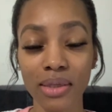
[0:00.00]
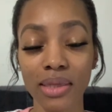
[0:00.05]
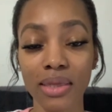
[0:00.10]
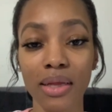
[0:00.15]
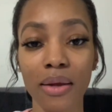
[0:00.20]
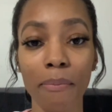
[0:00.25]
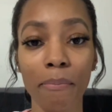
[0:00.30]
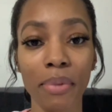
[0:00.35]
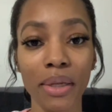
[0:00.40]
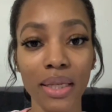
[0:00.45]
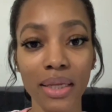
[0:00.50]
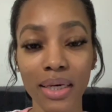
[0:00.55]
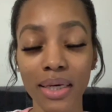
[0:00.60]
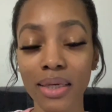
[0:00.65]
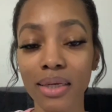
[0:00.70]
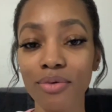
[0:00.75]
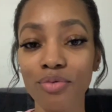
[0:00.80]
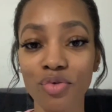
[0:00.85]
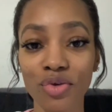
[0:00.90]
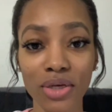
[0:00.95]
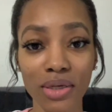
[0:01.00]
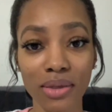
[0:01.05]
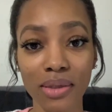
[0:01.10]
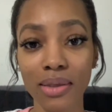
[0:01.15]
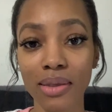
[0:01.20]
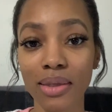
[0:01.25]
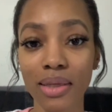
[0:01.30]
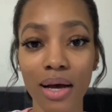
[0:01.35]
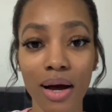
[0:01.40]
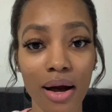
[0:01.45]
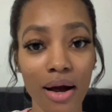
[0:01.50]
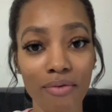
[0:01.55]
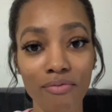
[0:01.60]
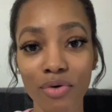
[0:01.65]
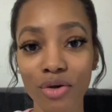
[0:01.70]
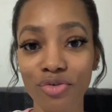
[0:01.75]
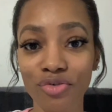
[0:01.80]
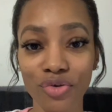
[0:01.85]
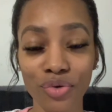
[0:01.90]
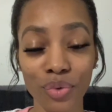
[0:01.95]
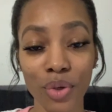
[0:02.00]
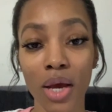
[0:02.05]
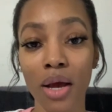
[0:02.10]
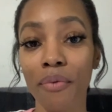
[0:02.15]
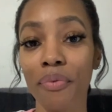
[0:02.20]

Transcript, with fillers: The blood of Jesus covers you.